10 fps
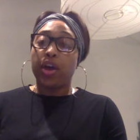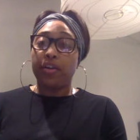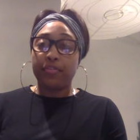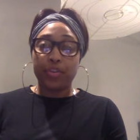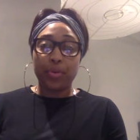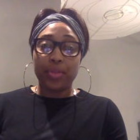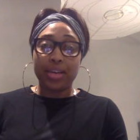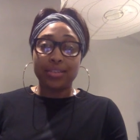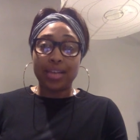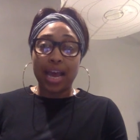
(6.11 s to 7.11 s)
a few
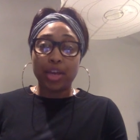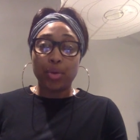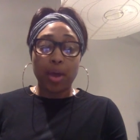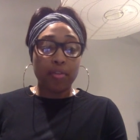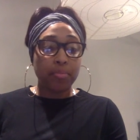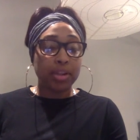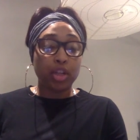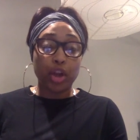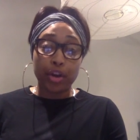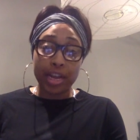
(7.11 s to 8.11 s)
things that you have been
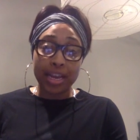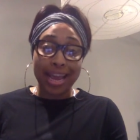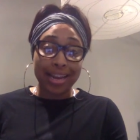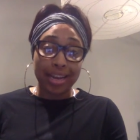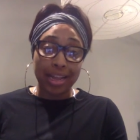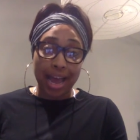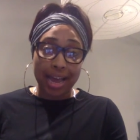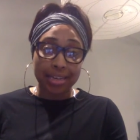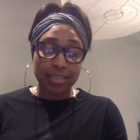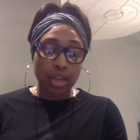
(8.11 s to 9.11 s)
learning in
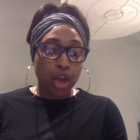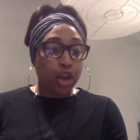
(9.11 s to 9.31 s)
class.